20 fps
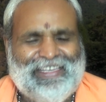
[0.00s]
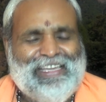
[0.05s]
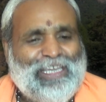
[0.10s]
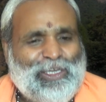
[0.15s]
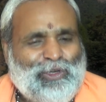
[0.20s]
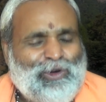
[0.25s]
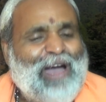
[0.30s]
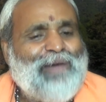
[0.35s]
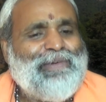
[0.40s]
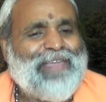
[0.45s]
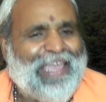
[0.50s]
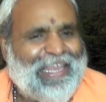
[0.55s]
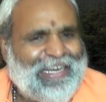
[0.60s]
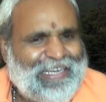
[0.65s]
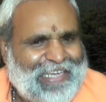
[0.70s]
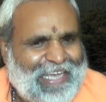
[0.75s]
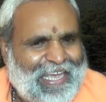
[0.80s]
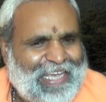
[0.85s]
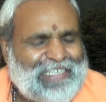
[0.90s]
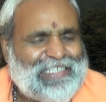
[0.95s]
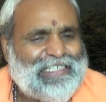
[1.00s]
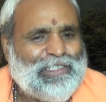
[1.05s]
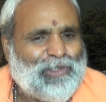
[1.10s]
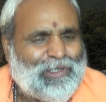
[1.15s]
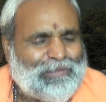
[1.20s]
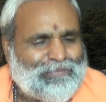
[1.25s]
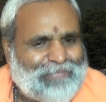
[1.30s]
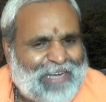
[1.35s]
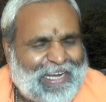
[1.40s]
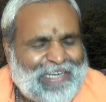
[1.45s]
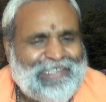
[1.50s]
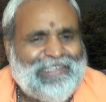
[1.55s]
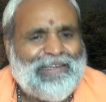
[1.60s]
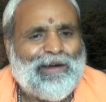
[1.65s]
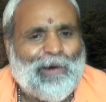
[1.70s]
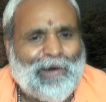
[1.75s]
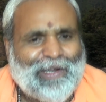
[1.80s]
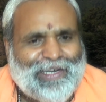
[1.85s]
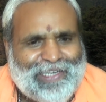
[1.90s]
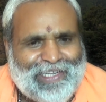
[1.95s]
You have engaged your mind
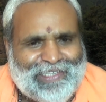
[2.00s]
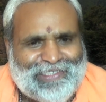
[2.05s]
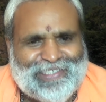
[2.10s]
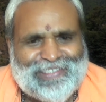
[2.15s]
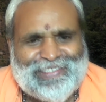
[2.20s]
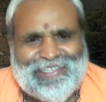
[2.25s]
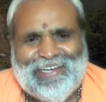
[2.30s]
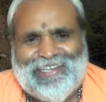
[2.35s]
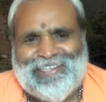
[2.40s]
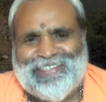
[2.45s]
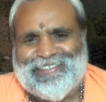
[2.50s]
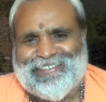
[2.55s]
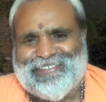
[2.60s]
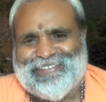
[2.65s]
unnecessarily.